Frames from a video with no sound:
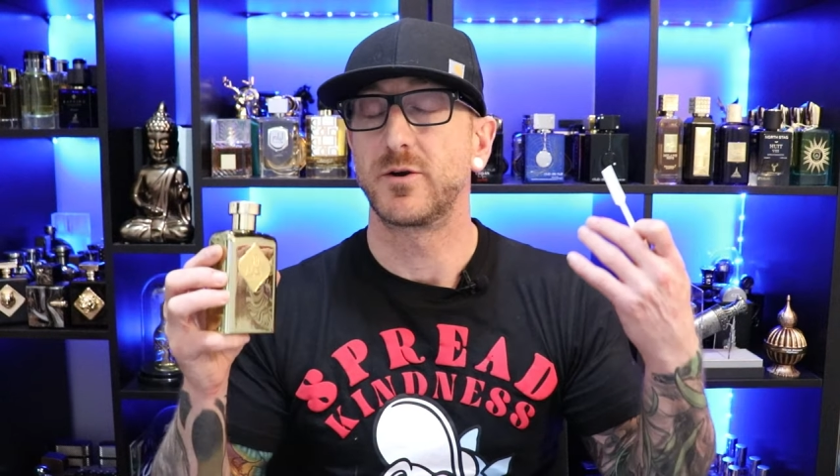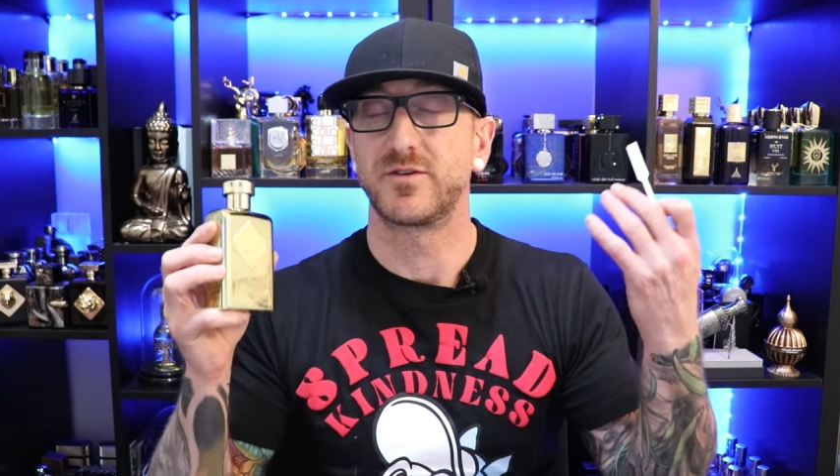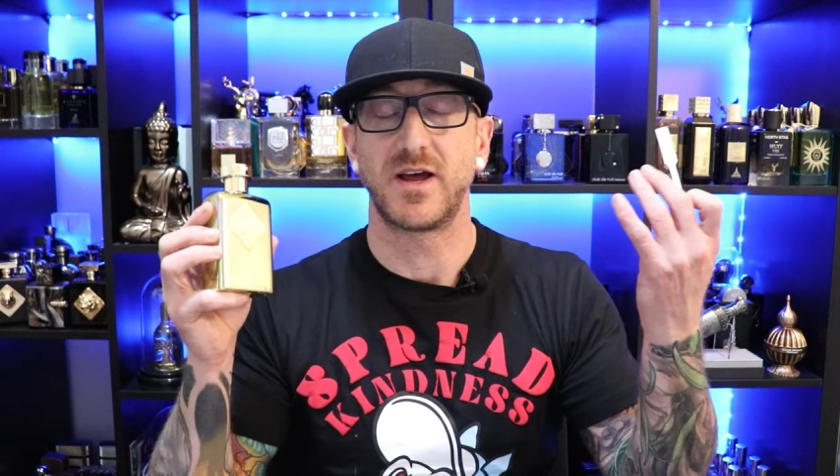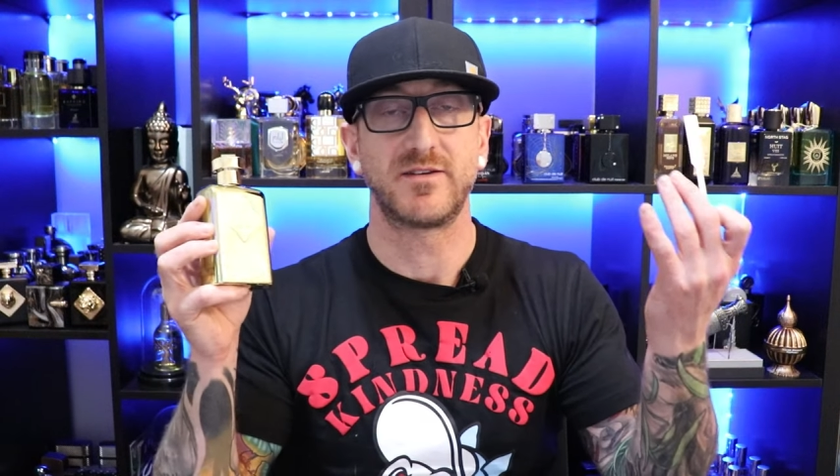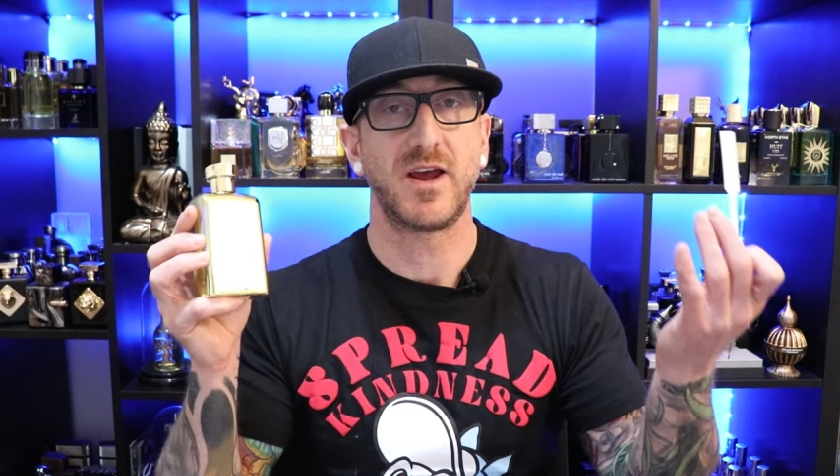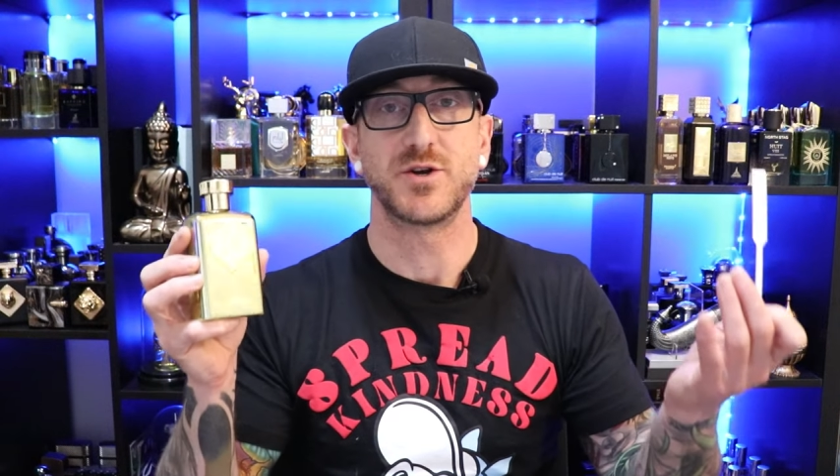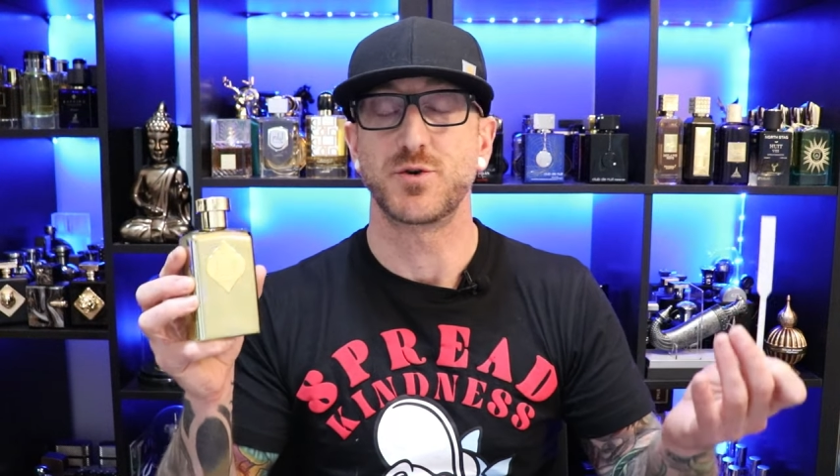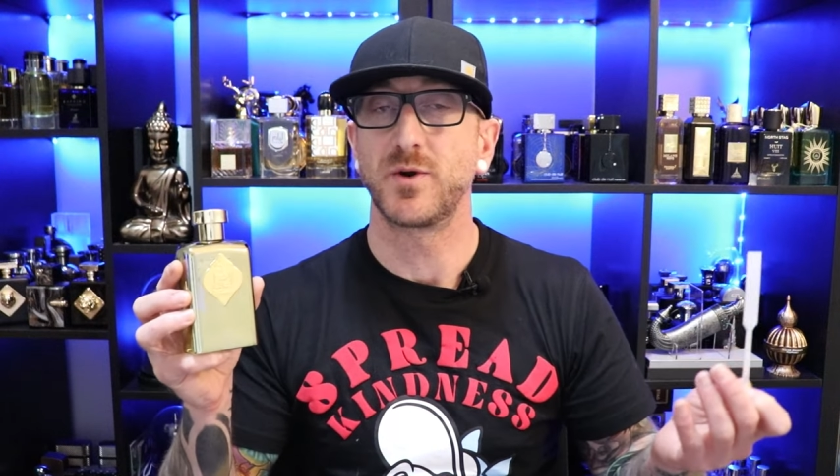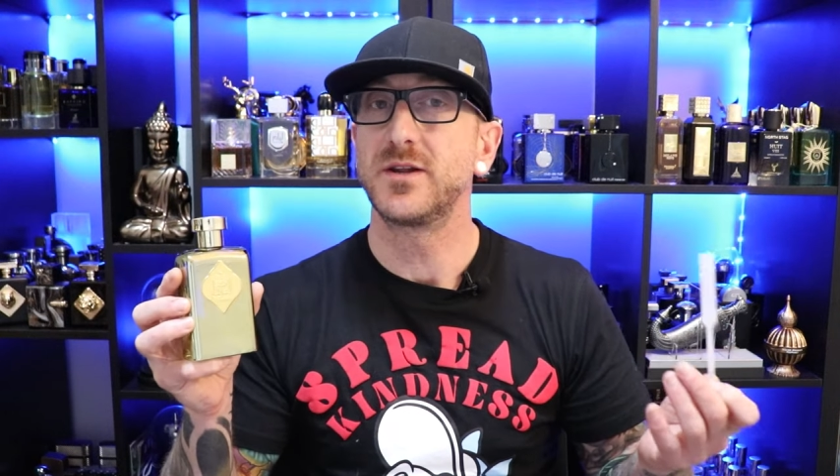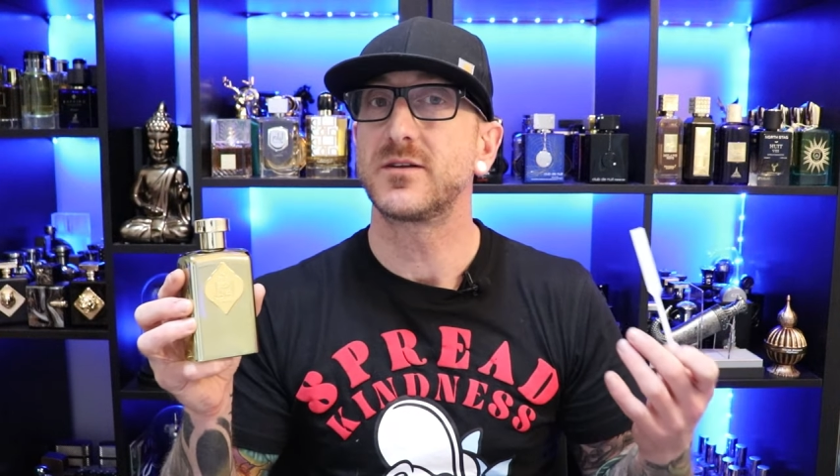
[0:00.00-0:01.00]
There's that
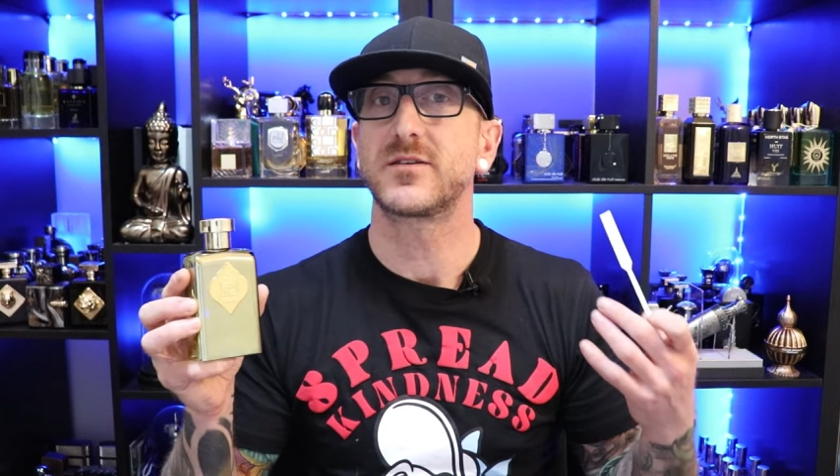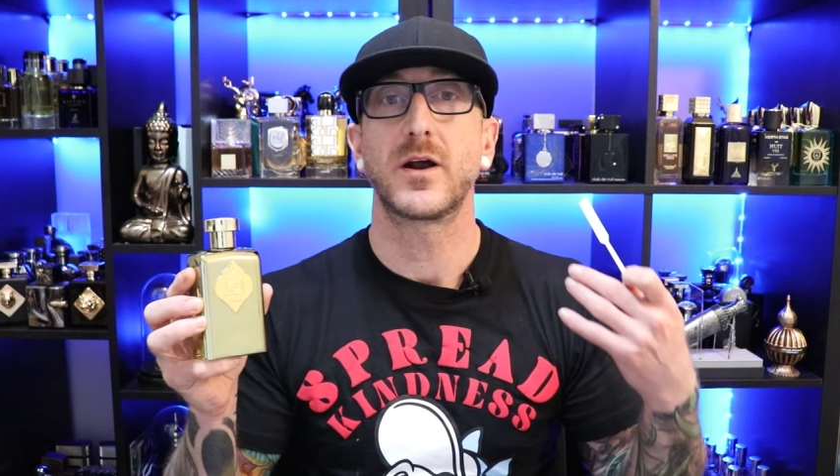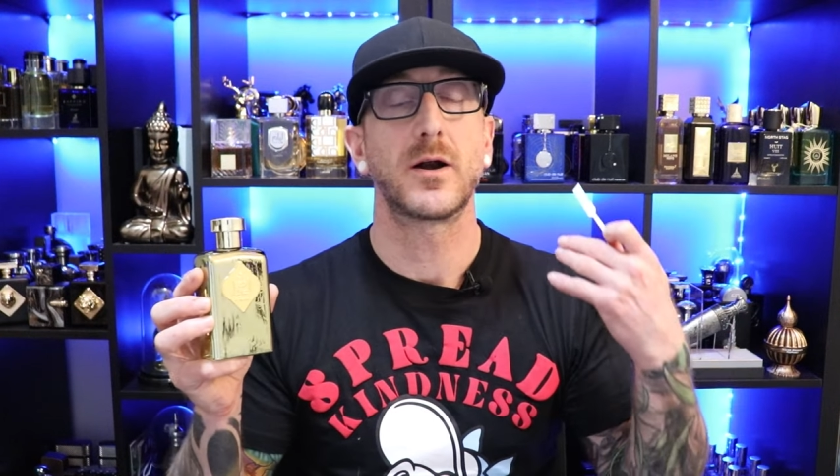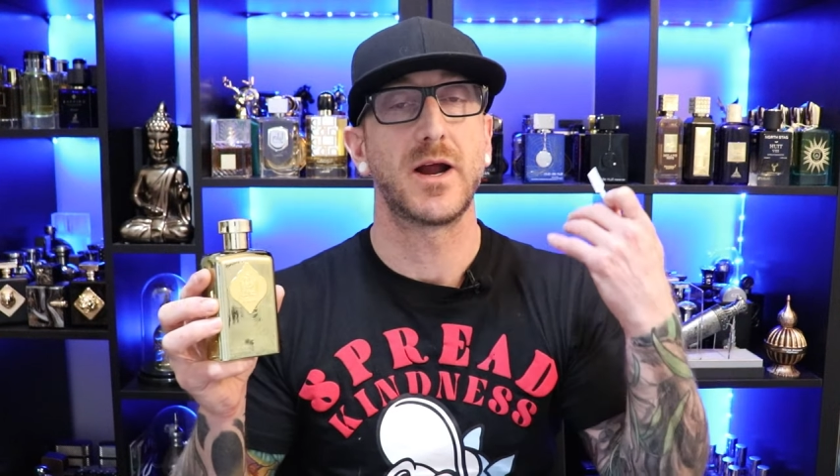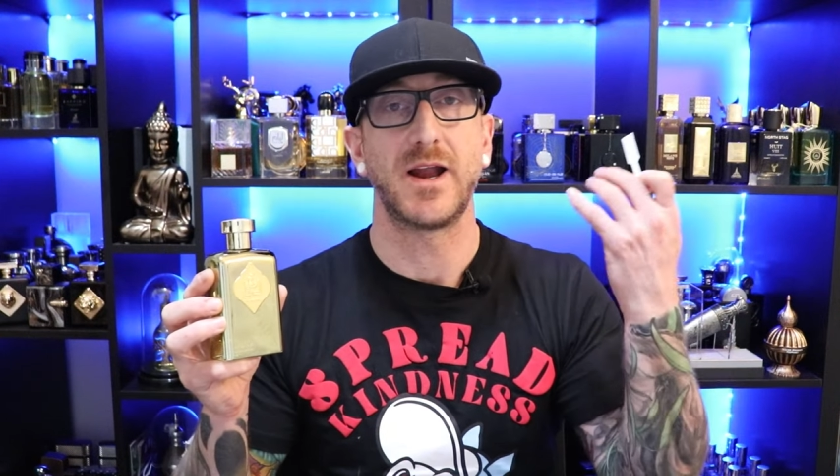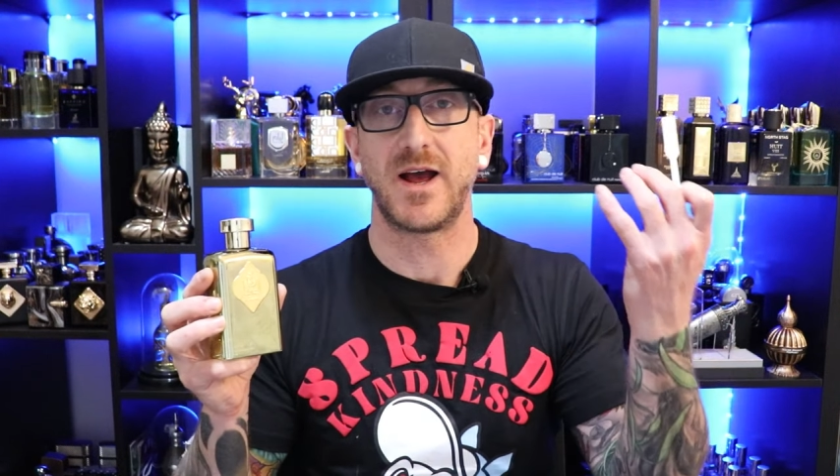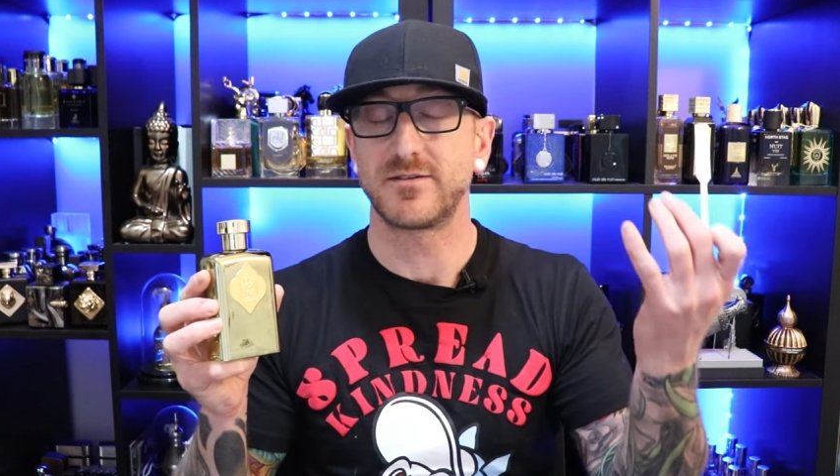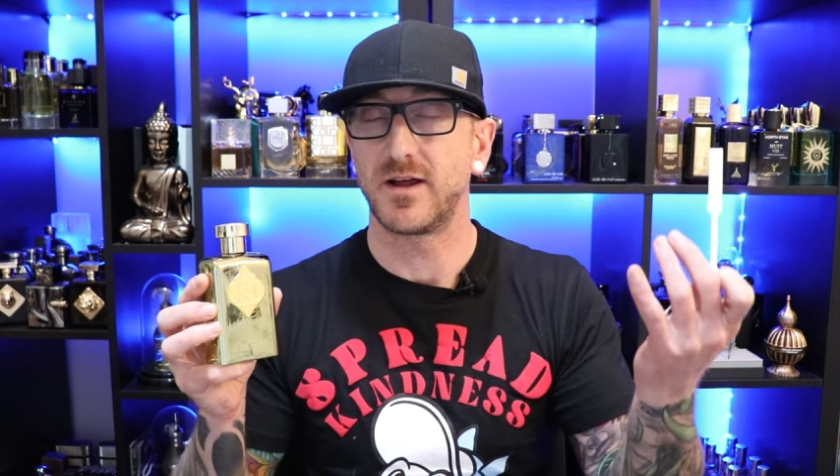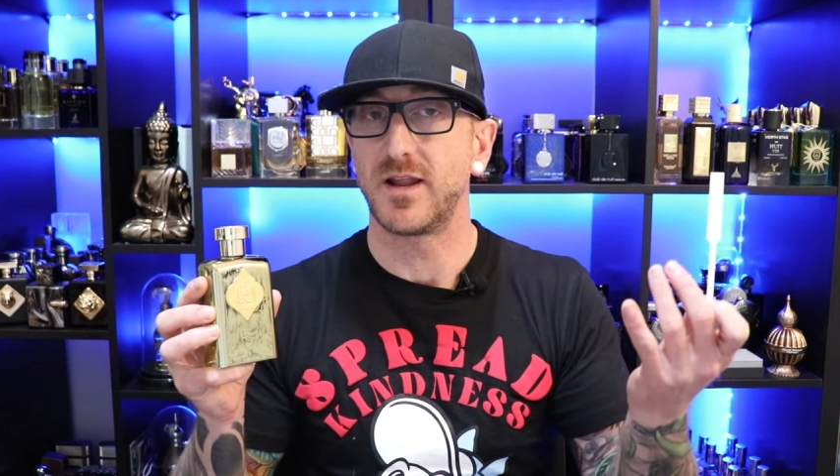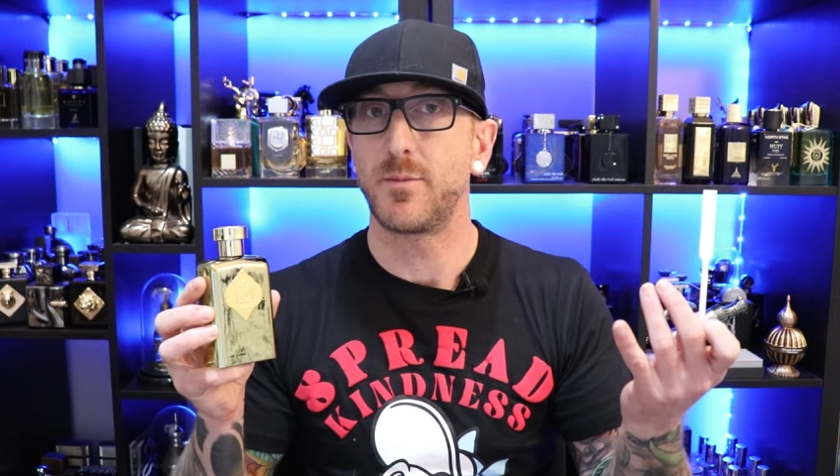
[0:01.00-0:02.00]
tangerine that's there. It
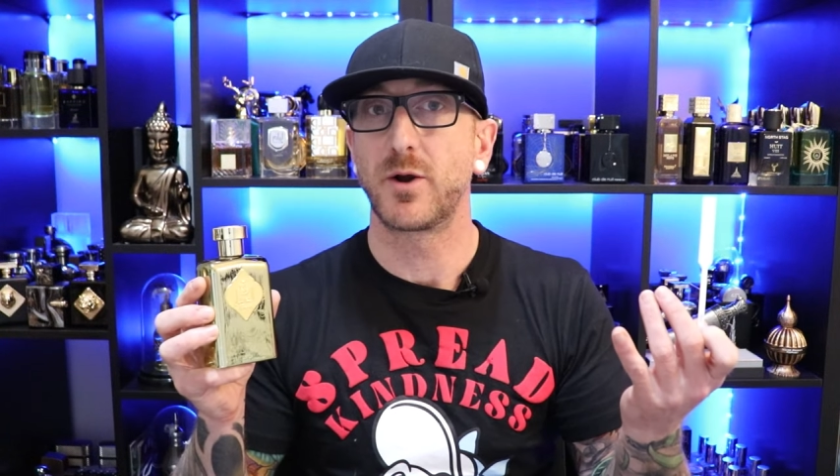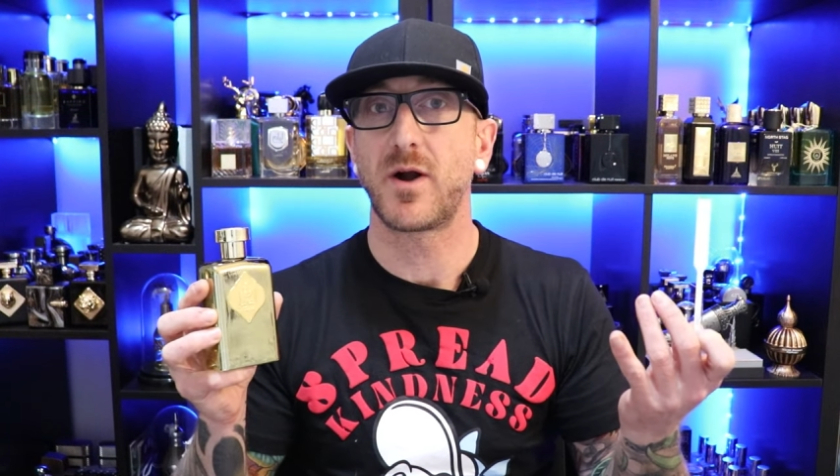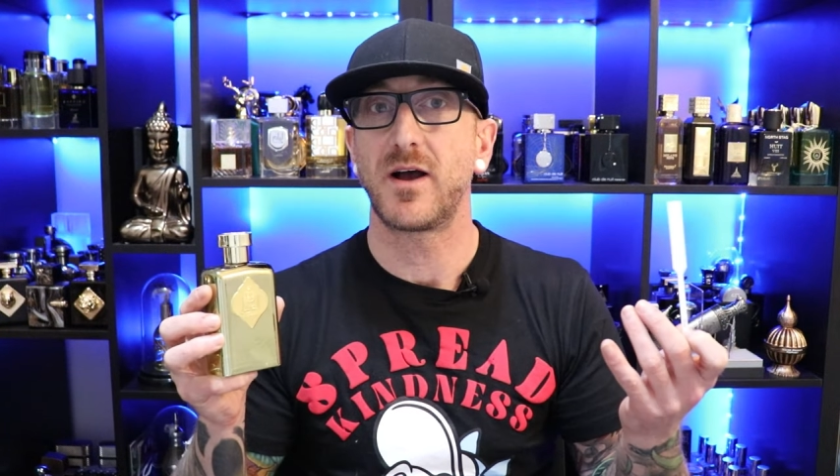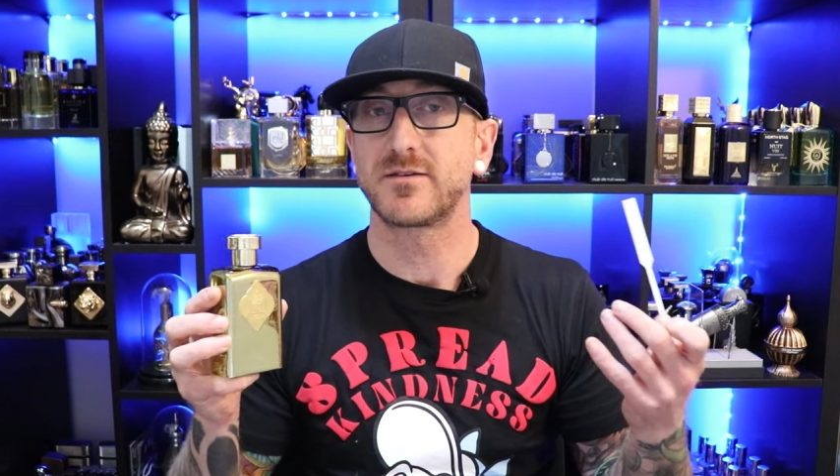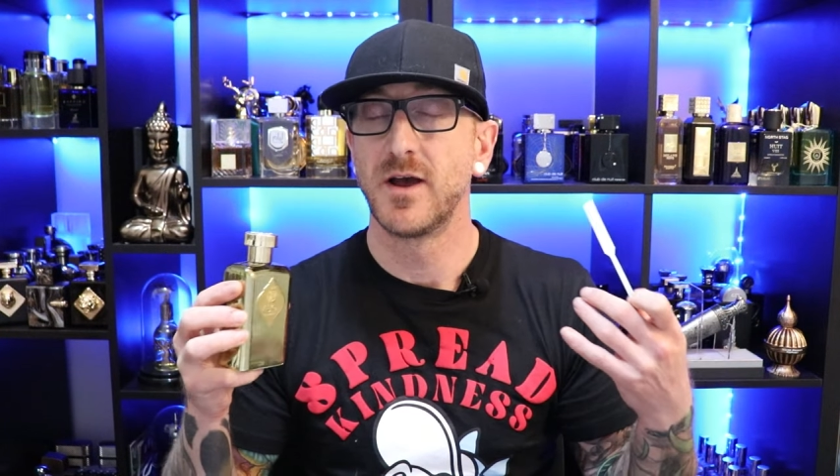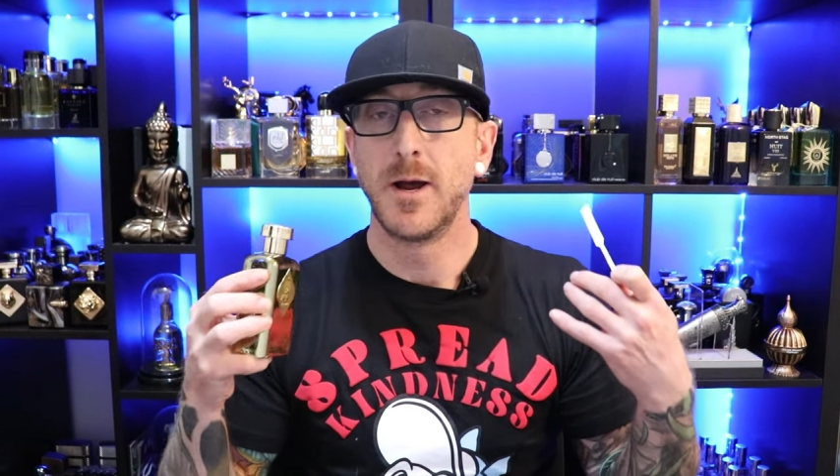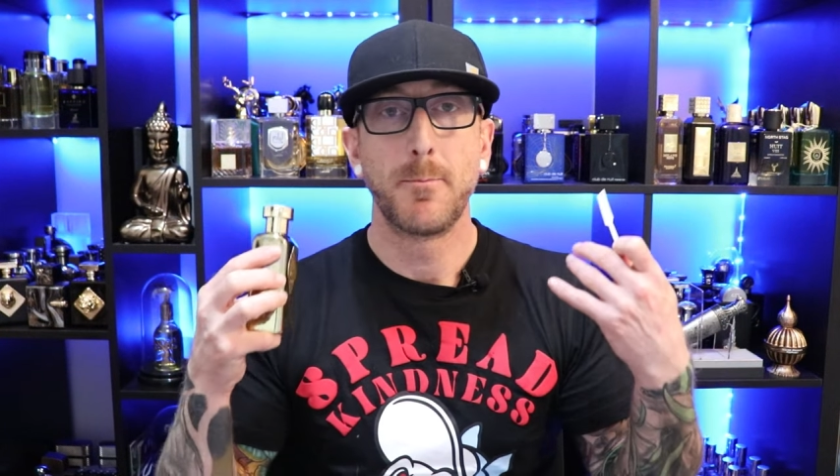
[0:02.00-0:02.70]
has that lemongrass.